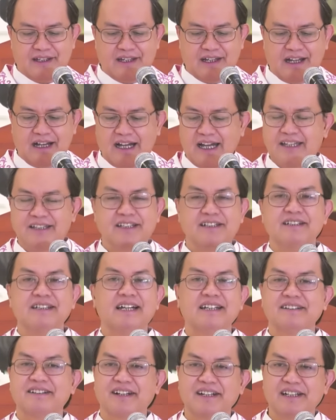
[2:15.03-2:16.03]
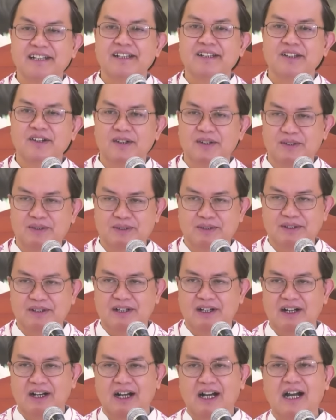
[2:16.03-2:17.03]
I did not really know
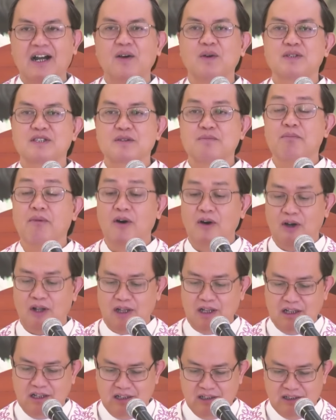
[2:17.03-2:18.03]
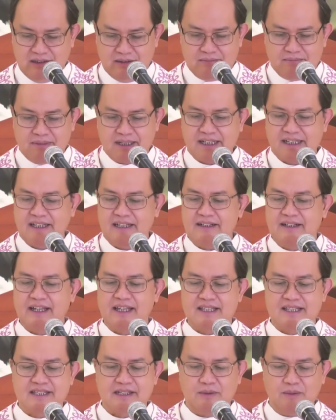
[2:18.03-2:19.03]
how small Maria
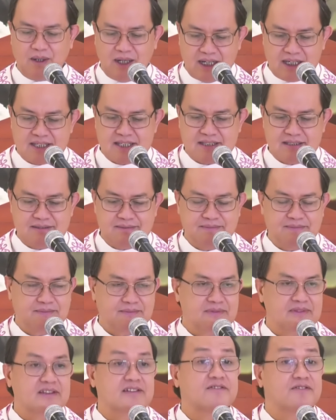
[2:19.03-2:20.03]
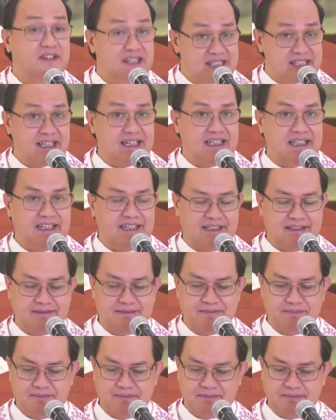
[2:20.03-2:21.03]
Ressa was physically
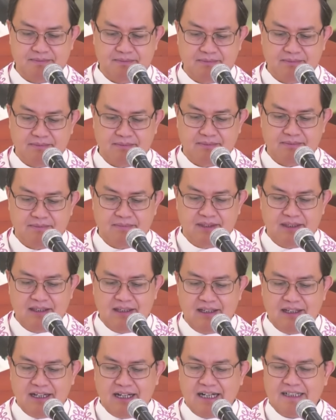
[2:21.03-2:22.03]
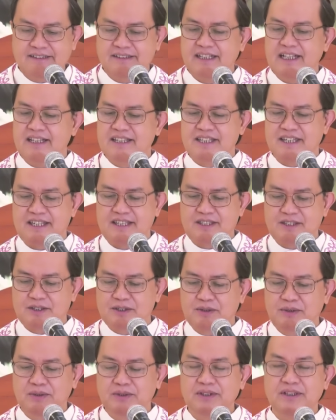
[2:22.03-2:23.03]
until she
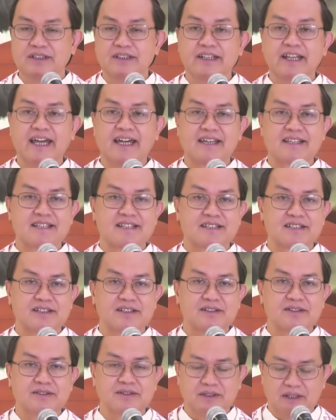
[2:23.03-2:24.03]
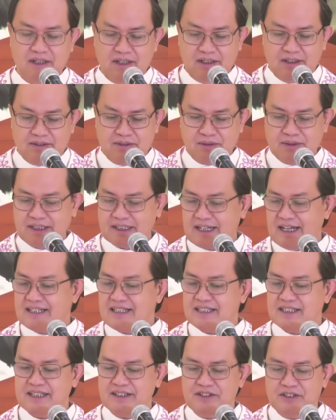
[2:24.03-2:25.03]
stood next to the
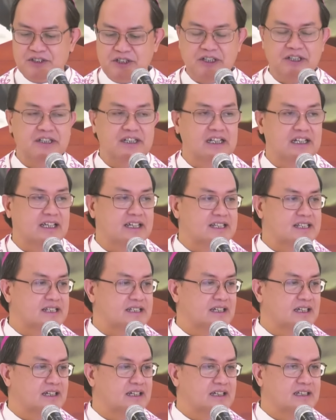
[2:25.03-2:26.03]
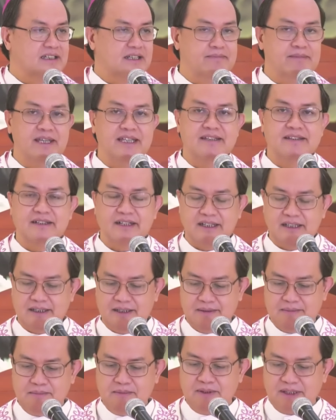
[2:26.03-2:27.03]
Russian journalist
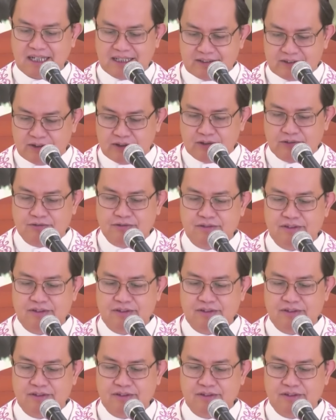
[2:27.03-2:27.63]
Dmitry Muratov,